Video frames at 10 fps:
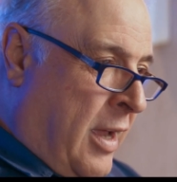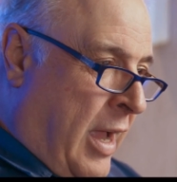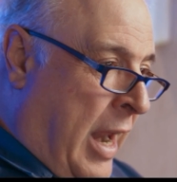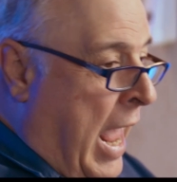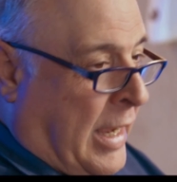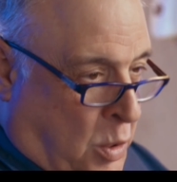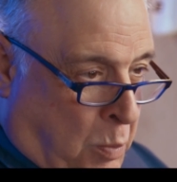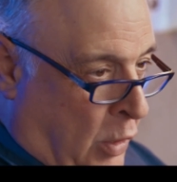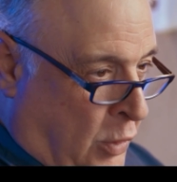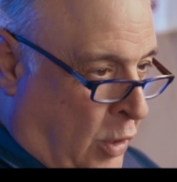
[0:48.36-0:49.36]
an
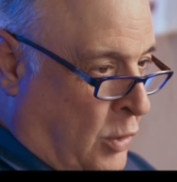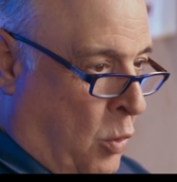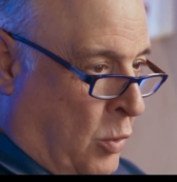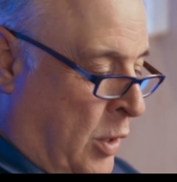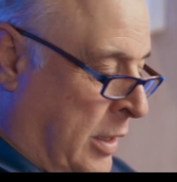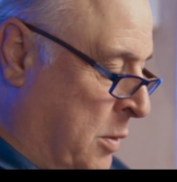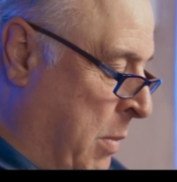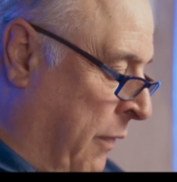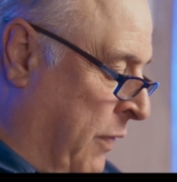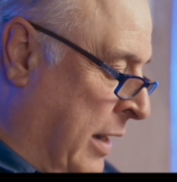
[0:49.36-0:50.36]
expert to talk to us
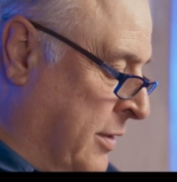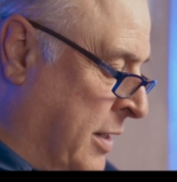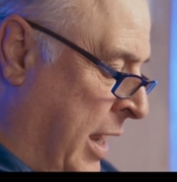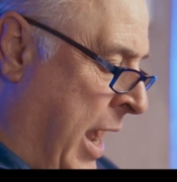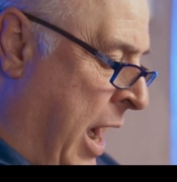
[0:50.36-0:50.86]
about that today.